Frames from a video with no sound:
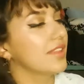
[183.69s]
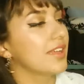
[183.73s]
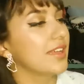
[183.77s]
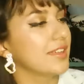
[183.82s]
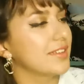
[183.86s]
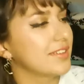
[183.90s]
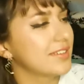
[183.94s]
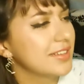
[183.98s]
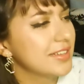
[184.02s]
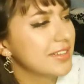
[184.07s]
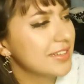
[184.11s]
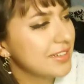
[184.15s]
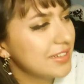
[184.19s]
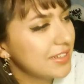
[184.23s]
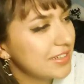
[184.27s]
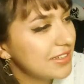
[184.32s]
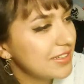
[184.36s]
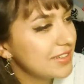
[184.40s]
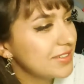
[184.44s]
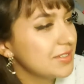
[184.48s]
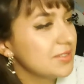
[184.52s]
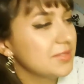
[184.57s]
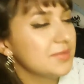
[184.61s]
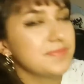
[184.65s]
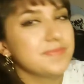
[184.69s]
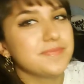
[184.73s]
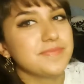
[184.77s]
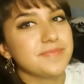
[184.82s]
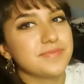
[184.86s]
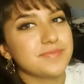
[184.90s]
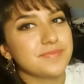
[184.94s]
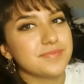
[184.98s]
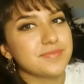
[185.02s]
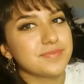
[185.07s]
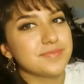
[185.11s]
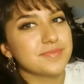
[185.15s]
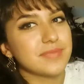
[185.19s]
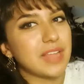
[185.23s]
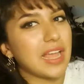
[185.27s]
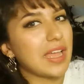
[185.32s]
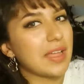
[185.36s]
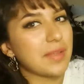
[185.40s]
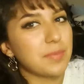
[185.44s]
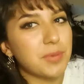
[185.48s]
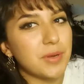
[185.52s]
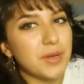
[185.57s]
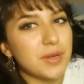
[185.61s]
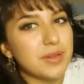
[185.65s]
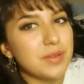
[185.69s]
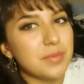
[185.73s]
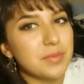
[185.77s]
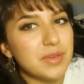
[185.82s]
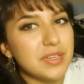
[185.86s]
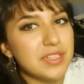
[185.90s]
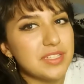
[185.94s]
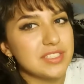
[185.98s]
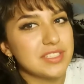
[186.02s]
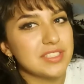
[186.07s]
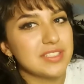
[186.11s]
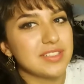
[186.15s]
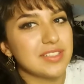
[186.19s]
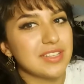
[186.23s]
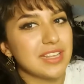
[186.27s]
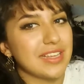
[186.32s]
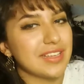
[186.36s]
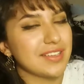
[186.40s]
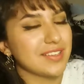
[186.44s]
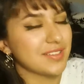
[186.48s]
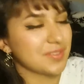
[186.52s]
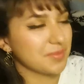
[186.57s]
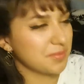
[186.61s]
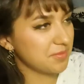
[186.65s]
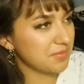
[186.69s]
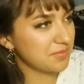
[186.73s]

like I pretty much like